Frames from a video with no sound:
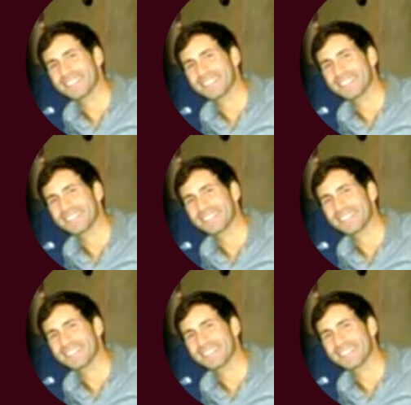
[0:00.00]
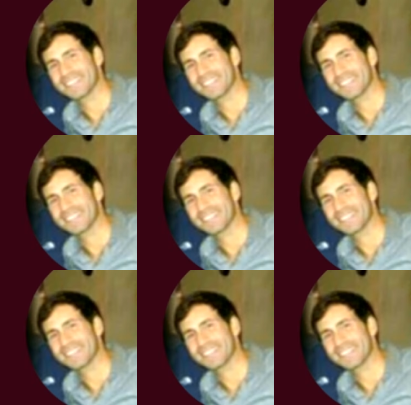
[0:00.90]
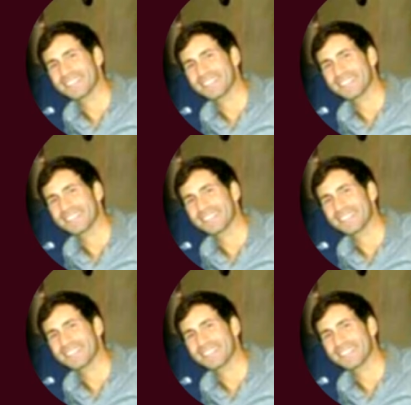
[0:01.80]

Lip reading: Nobody speaks.